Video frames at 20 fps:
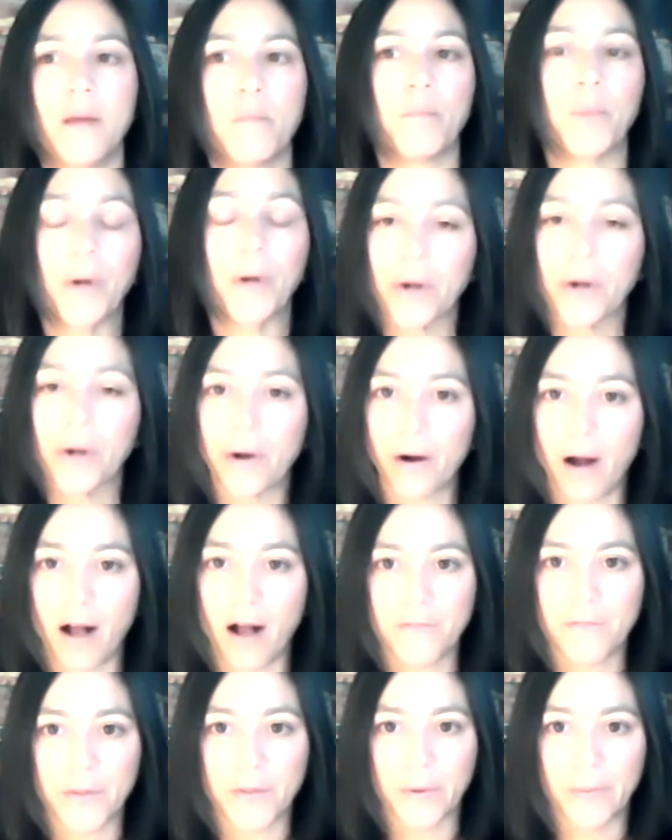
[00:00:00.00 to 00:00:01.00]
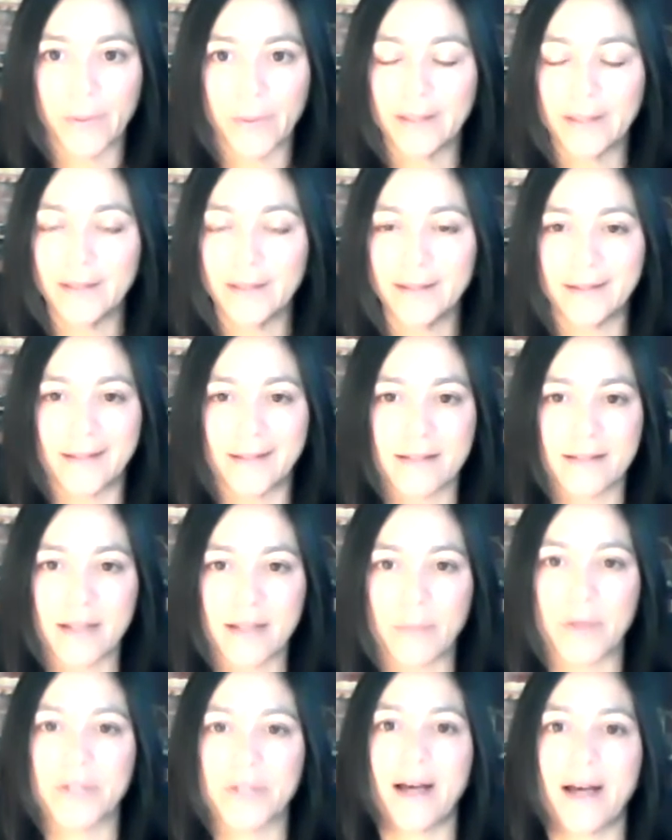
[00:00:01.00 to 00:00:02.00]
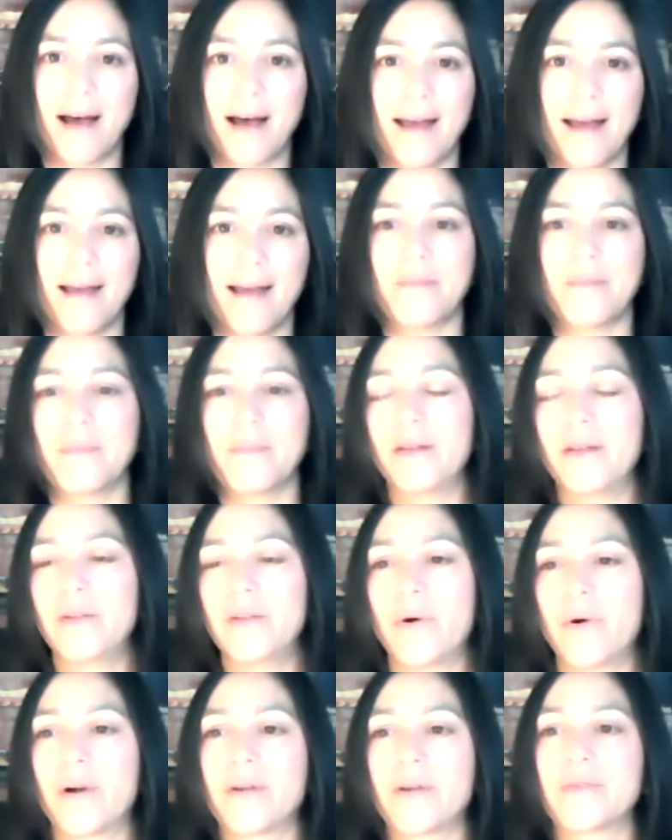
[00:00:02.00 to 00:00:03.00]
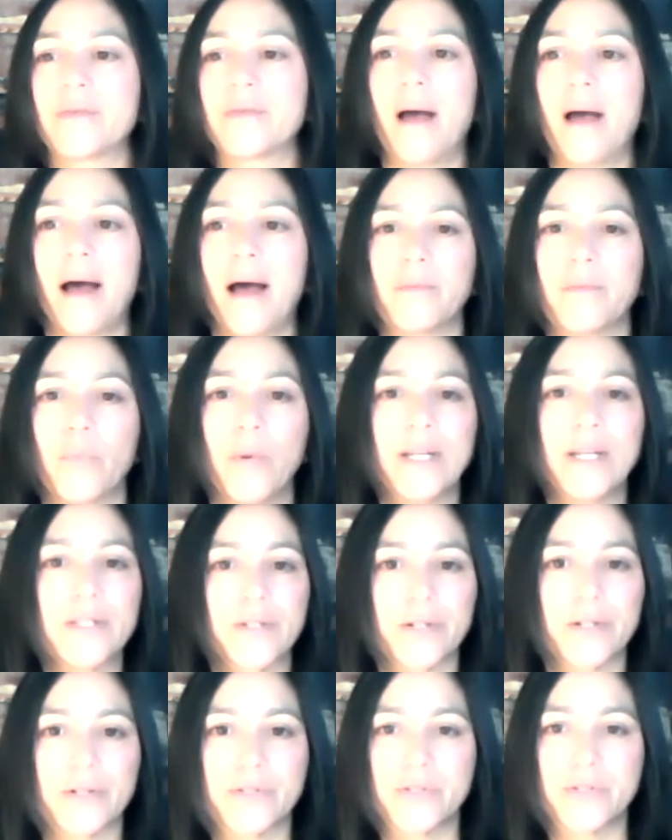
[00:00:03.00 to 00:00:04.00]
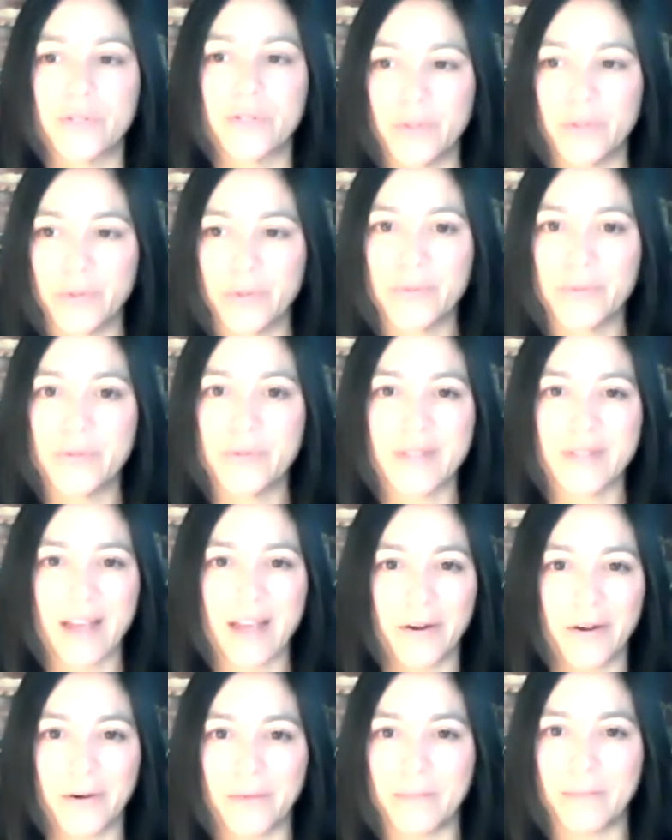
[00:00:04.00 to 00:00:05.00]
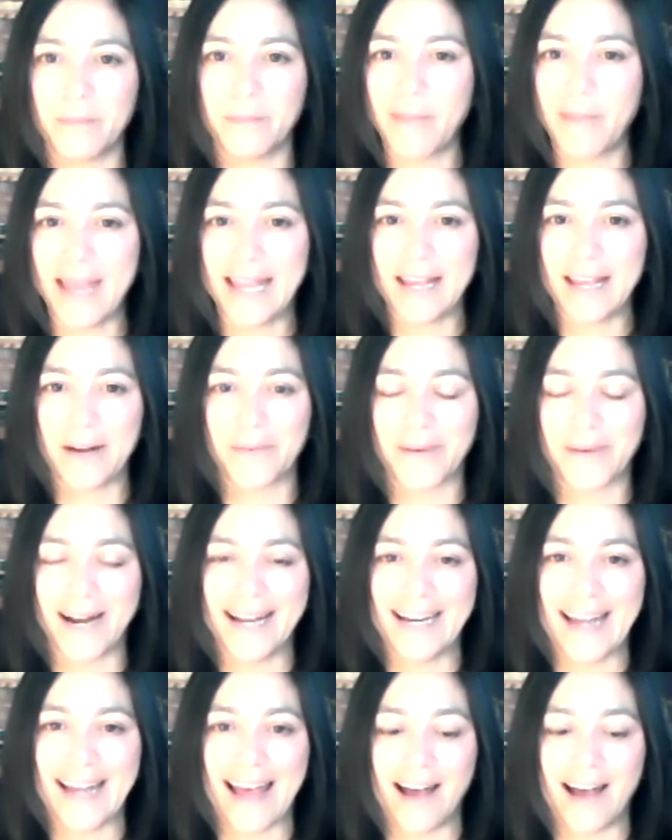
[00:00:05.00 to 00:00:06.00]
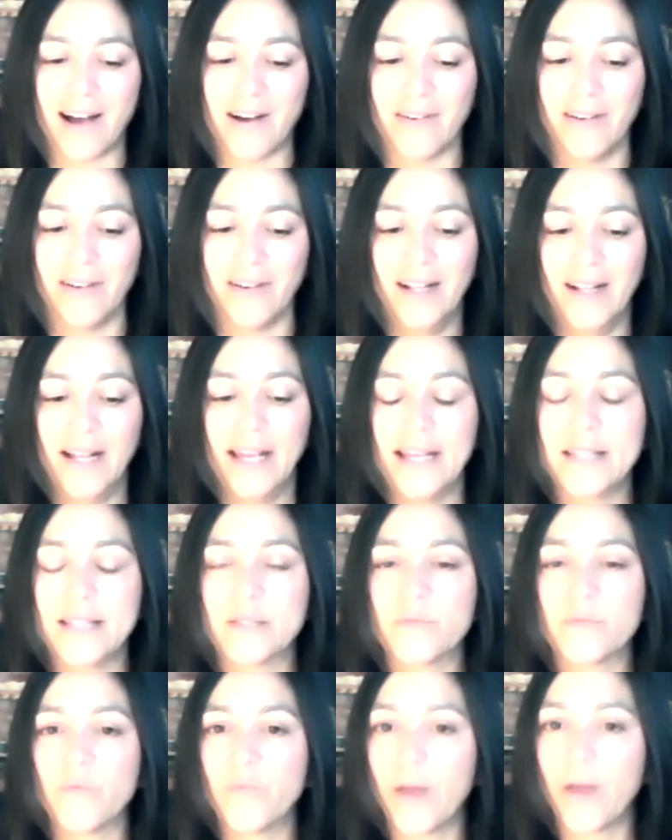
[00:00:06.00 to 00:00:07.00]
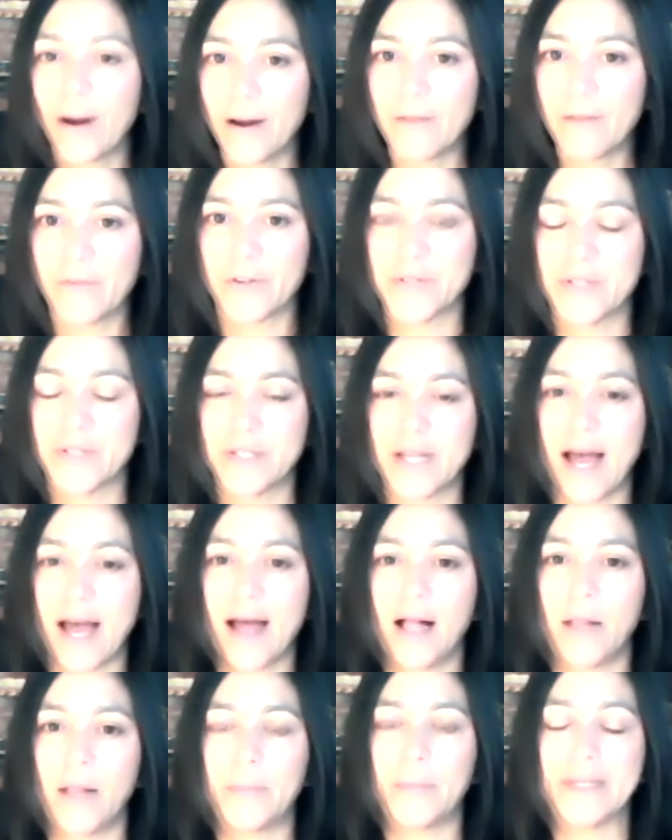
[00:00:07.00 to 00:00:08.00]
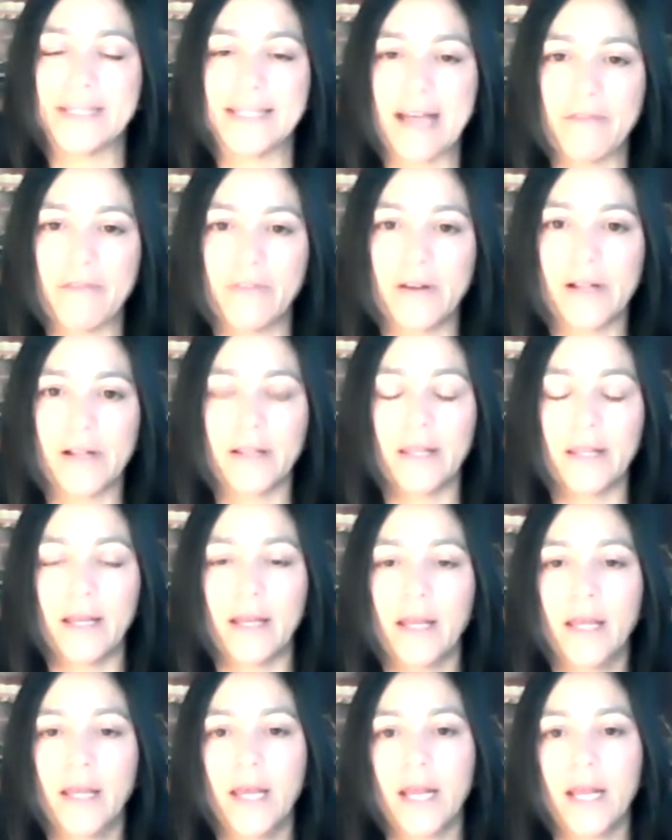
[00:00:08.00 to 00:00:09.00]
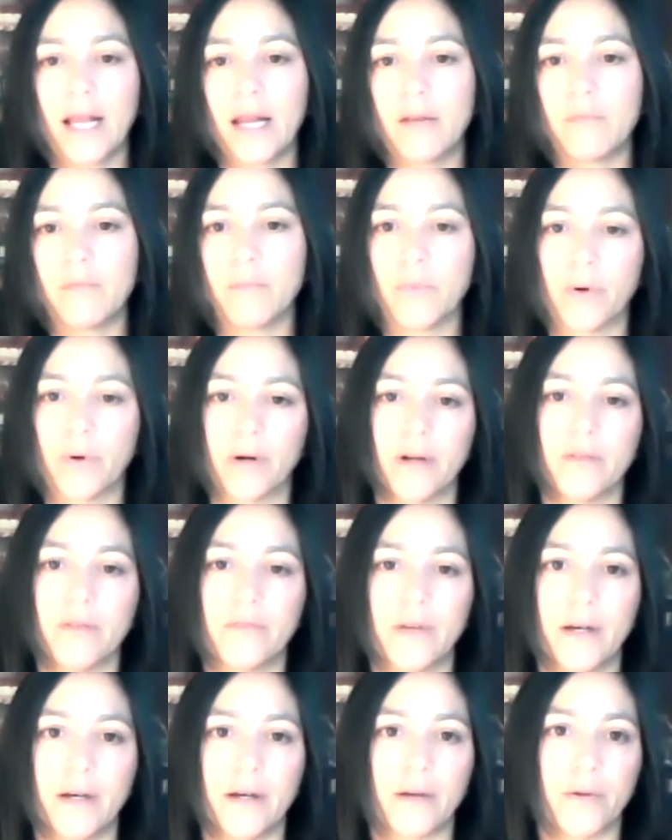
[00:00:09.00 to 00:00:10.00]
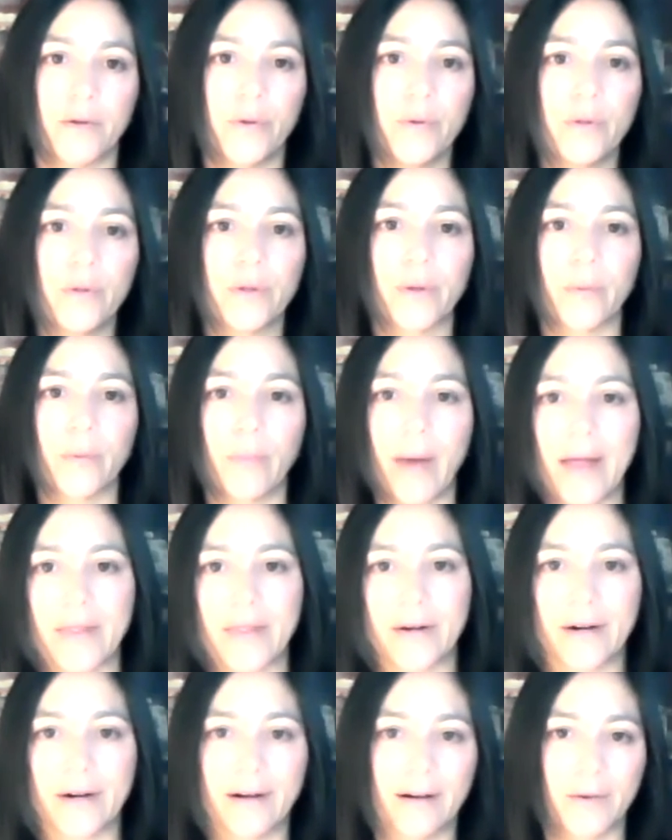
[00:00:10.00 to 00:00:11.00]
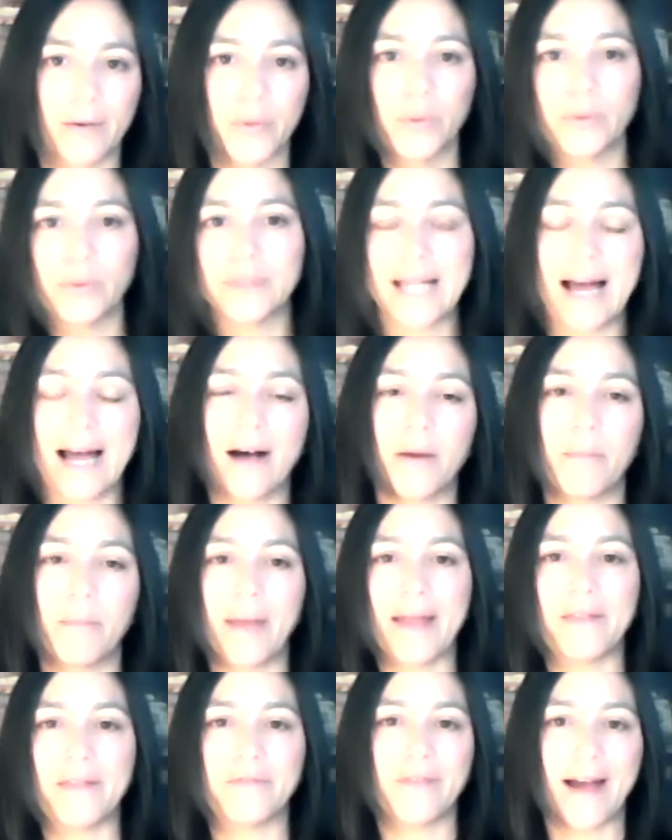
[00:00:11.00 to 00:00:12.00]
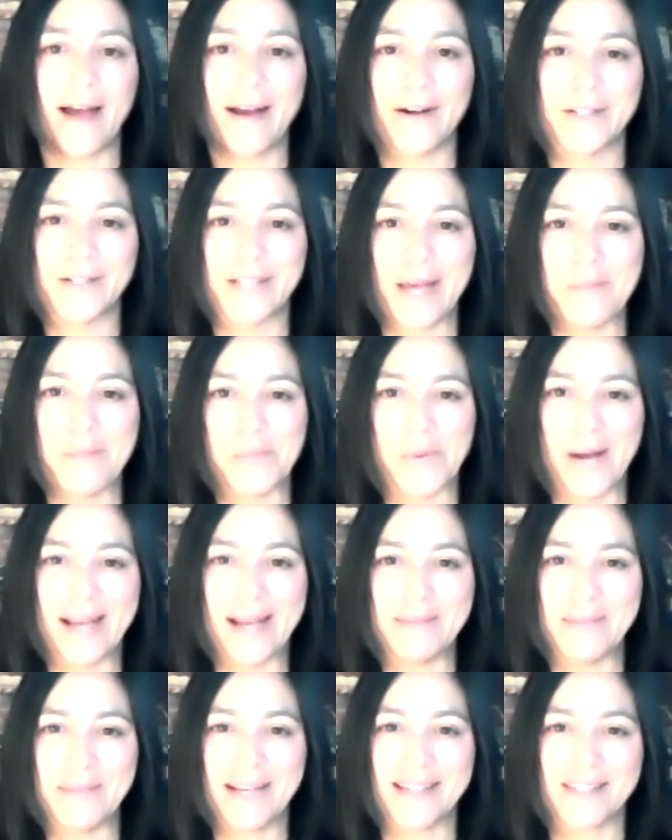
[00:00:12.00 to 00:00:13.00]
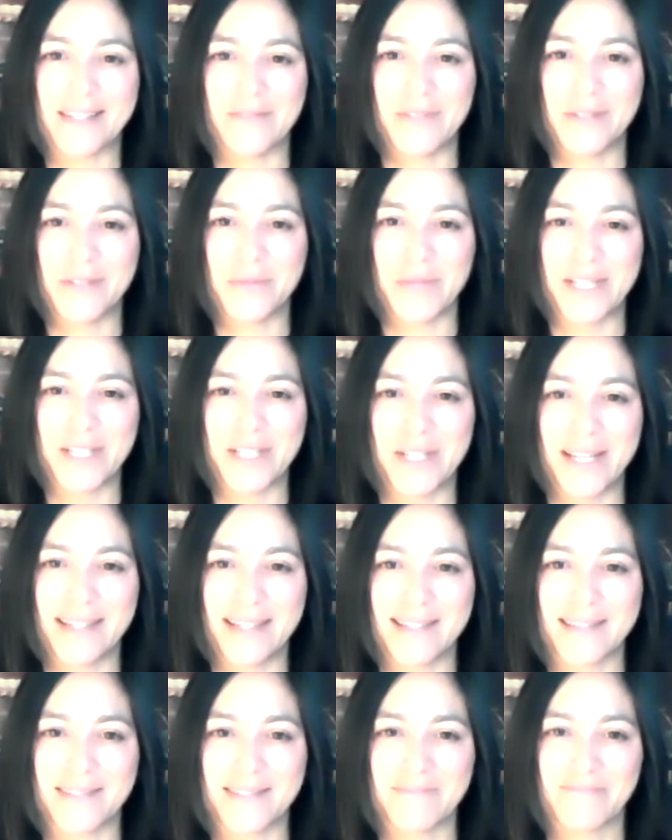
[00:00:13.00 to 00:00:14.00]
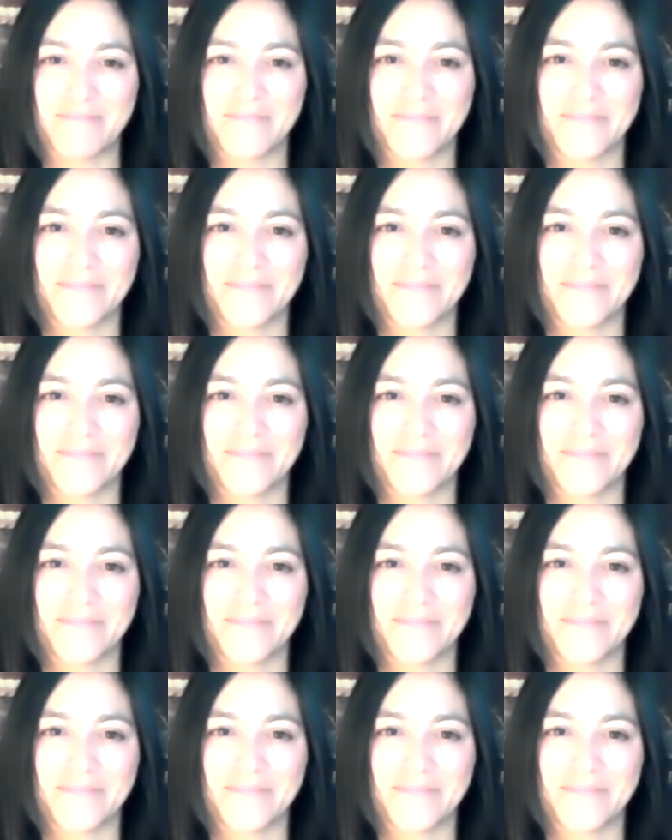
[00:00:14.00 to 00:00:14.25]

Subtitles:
burger off the grill in the summertime, your winter stews that you're making right now. It's very versatile, but definitely kind of more of a cooler weather, cool down by the fire type wine because of its richness.